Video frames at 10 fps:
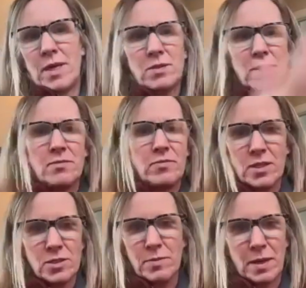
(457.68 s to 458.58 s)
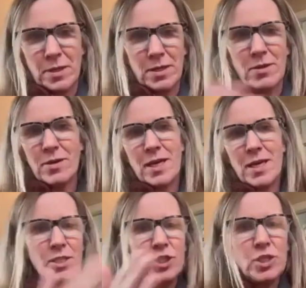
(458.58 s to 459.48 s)
thousands of years, maybe. Okay,
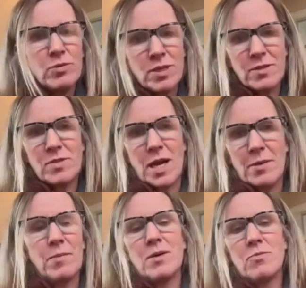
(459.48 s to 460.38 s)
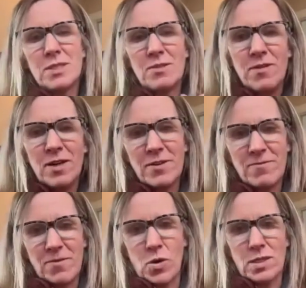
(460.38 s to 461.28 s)
each unit of time was very
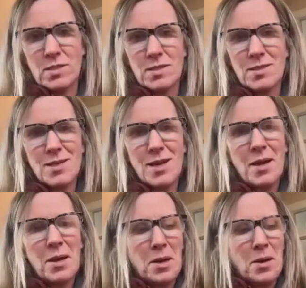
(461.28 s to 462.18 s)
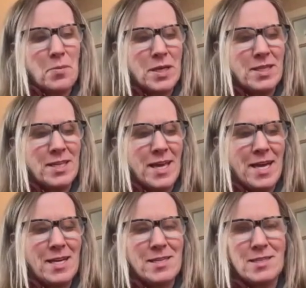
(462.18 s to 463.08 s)
focused. But at the
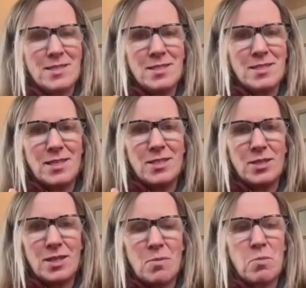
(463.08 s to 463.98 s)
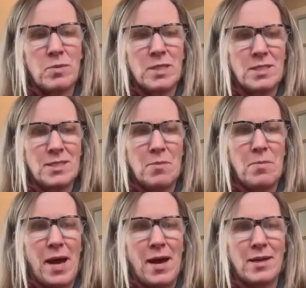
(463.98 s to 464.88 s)
end, he took that moment to
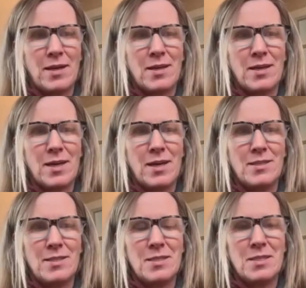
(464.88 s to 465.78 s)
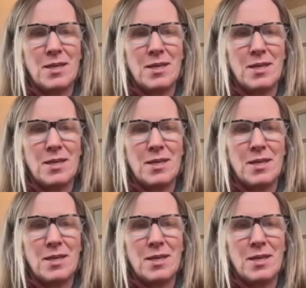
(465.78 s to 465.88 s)
step back and